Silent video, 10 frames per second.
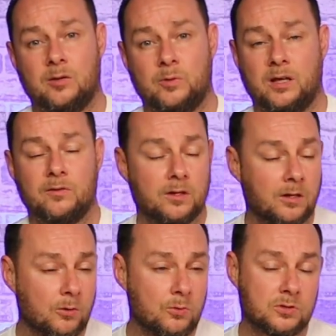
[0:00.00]
We have
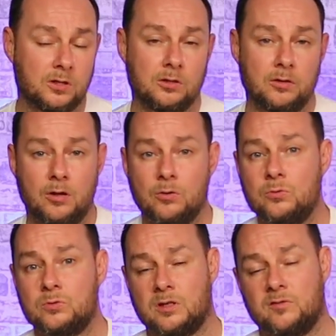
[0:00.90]
loads and
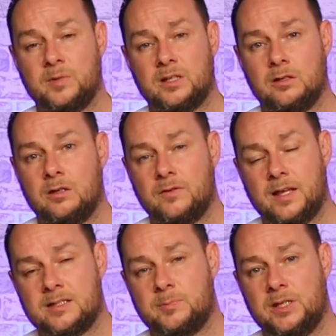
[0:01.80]
loads of Middle Earth
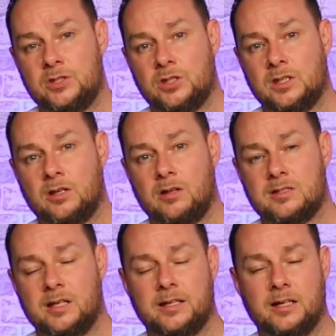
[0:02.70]
SBG
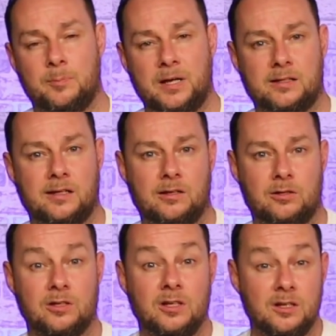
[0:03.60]
content in our back
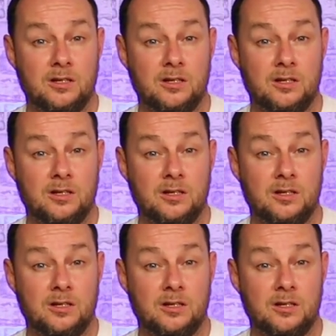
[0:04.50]
catalogue,